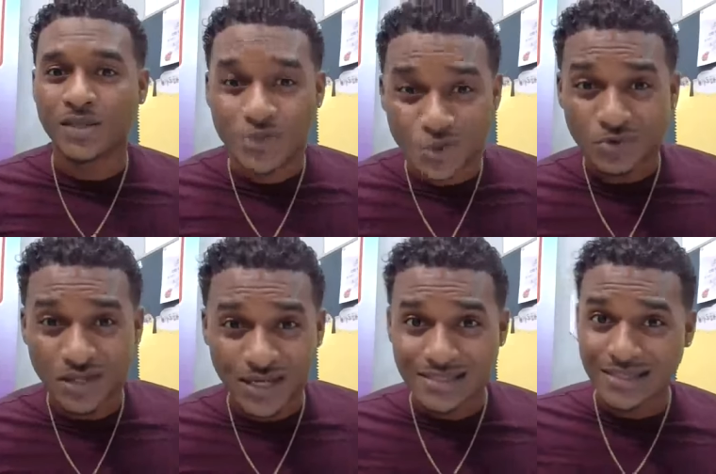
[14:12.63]
do you
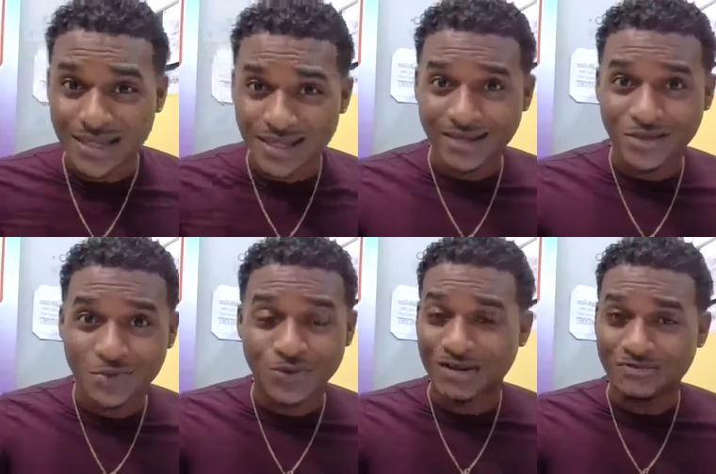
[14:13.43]
think that today
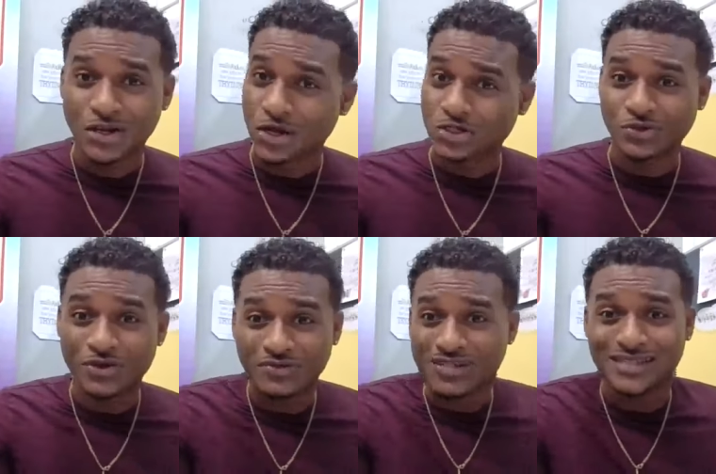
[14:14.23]
you would have the luxury
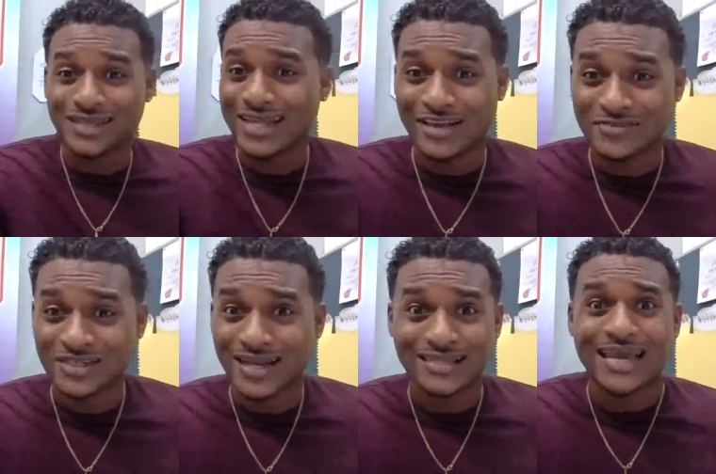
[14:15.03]
of eating
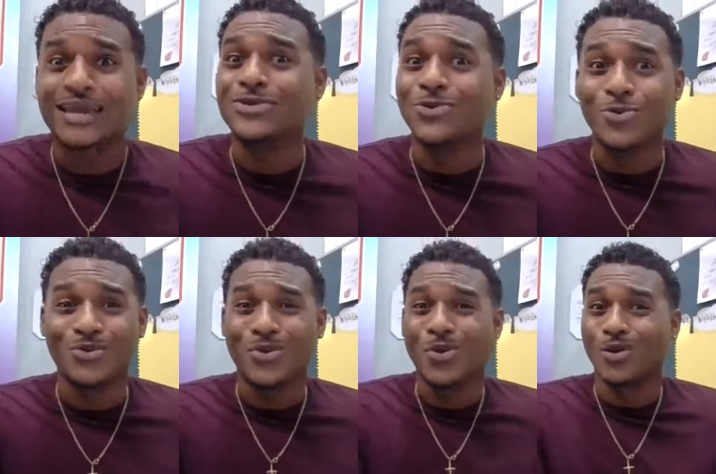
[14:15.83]
KFC that I know
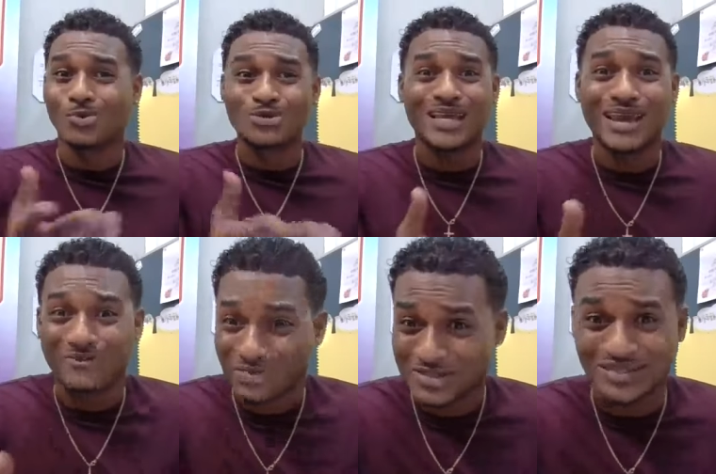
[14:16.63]
almost
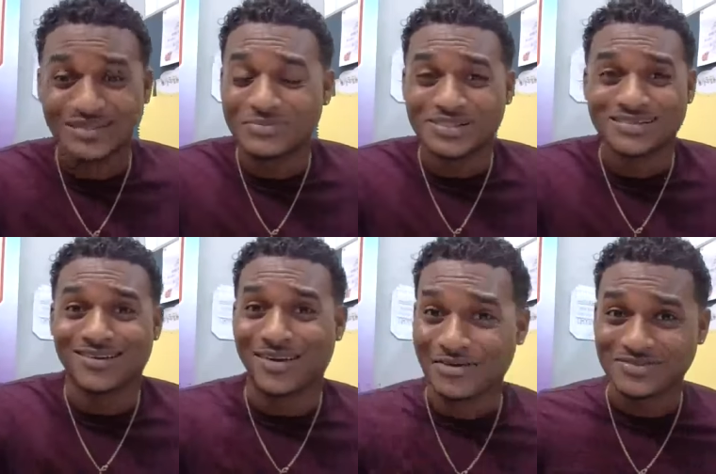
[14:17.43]
every single
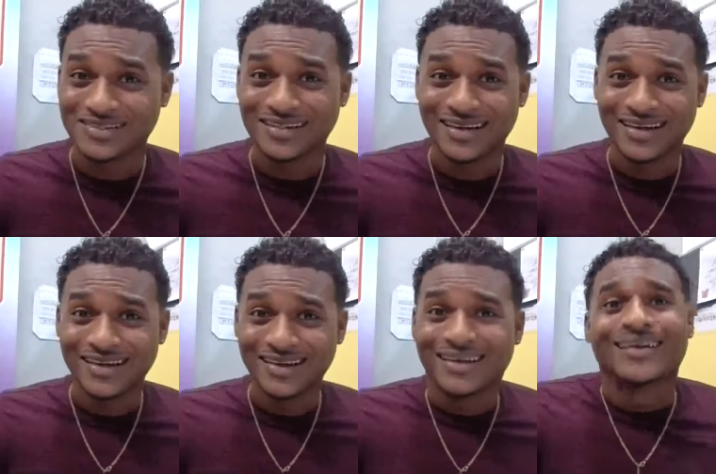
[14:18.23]
person loves?
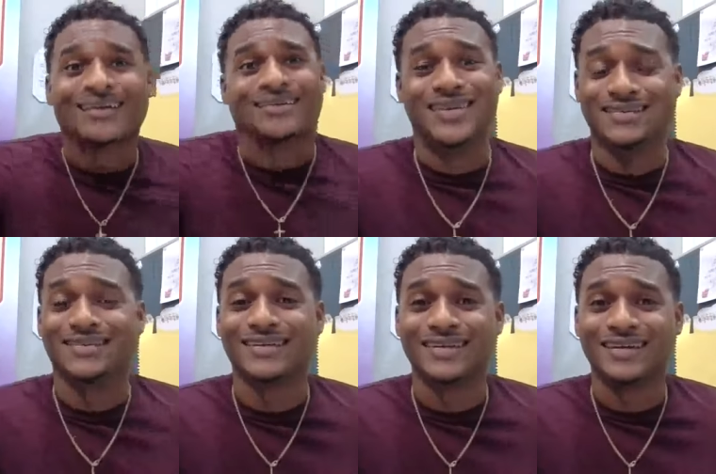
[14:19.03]
Yeah,
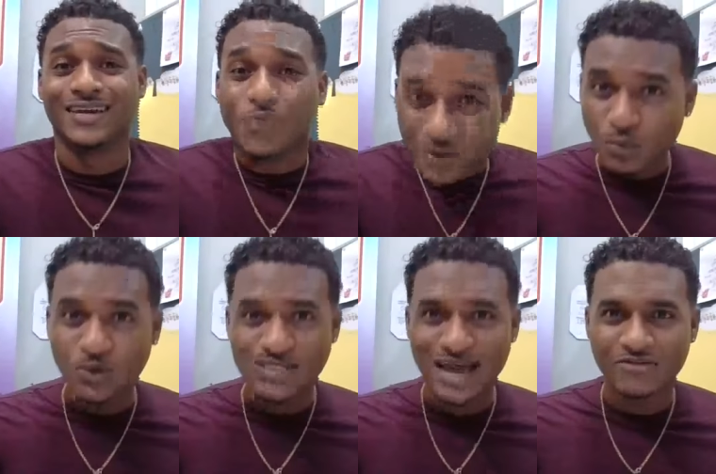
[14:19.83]
we
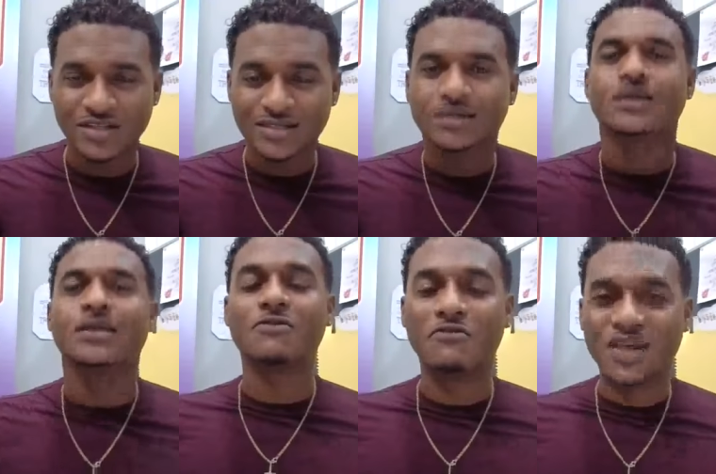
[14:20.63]
won't have it.
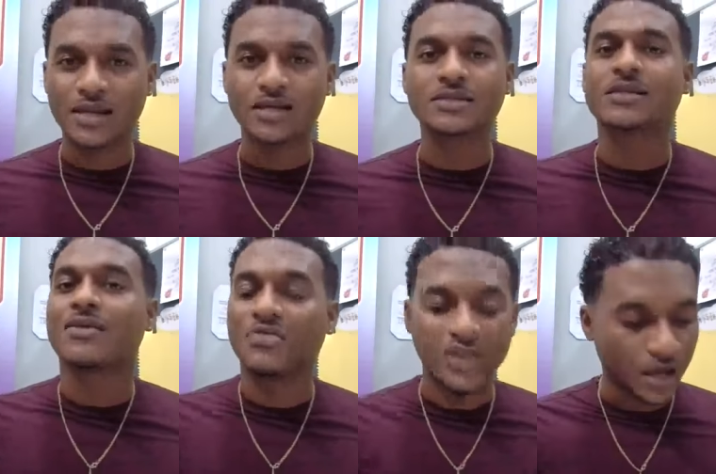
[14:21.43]
The failures,
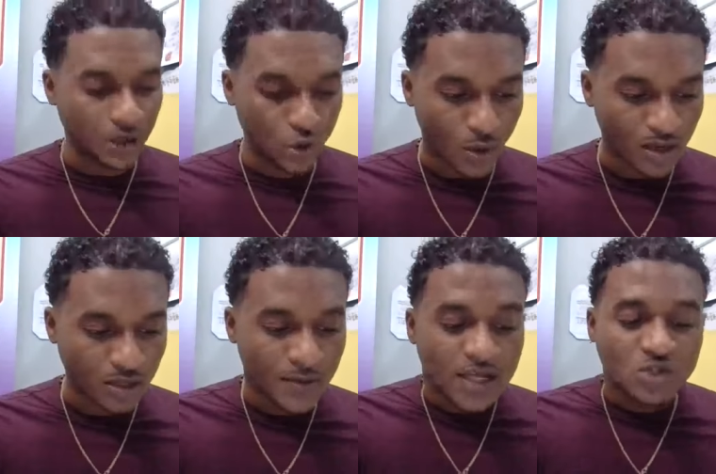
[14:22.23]
they are normal.
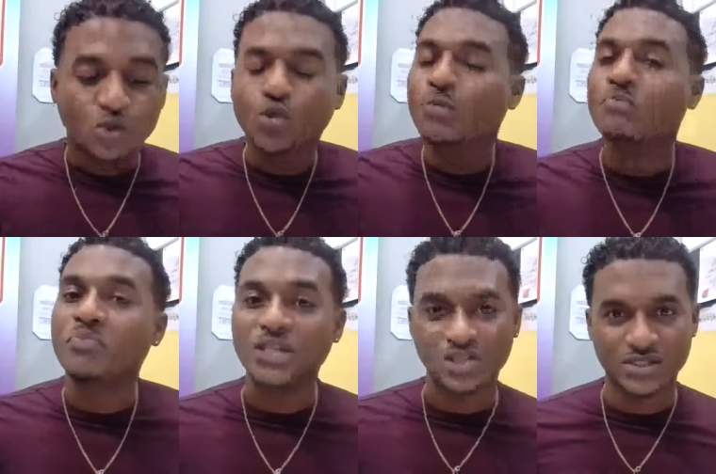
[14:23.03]
So don't
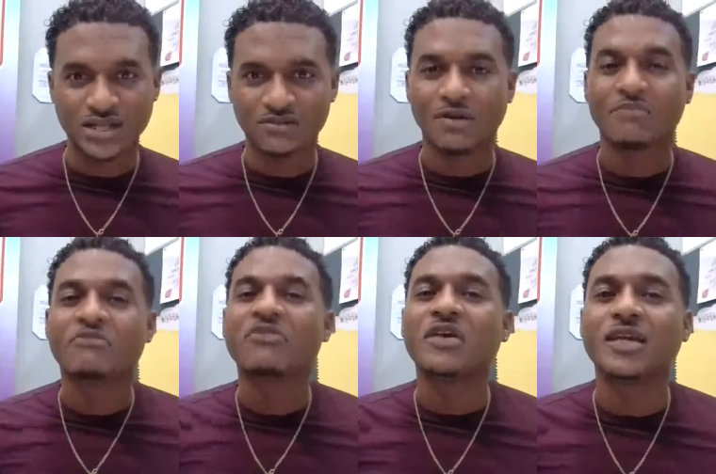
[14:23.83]
beat yourself up.
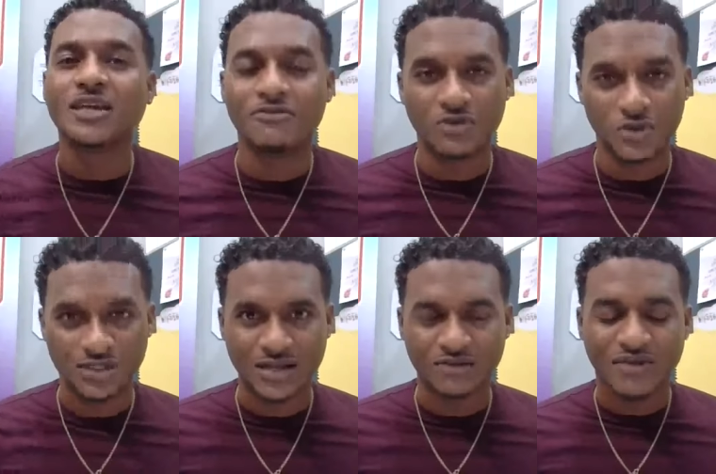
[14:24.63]
Forgive
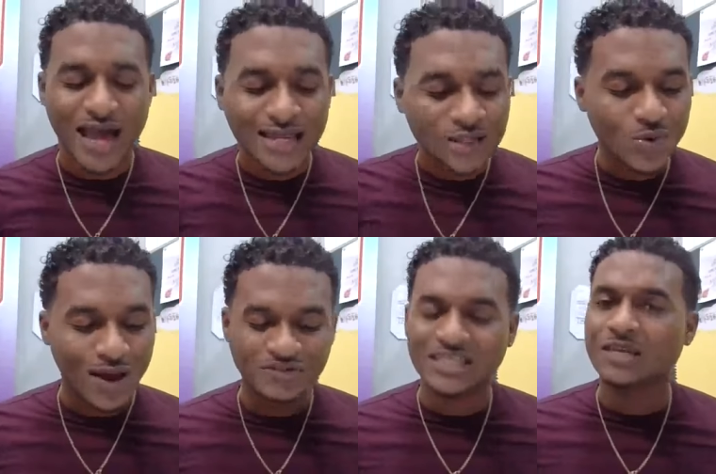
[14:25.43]
yourself. And you
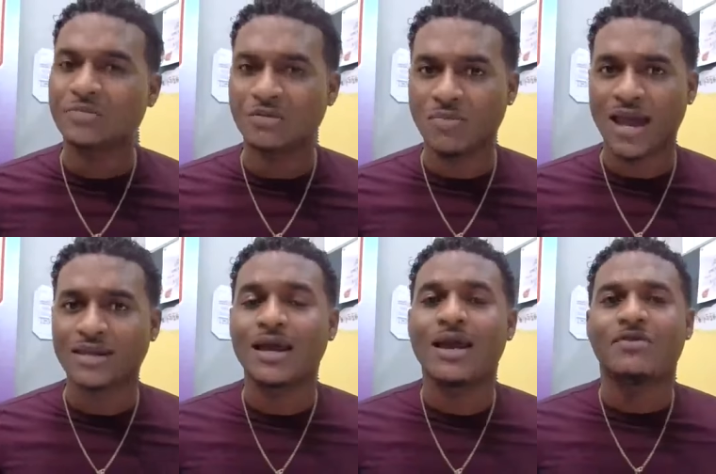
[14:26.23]
have to keep in
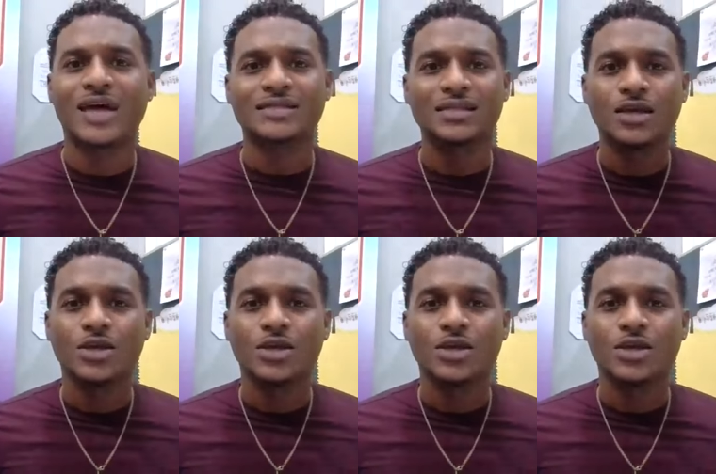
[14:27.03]
mind that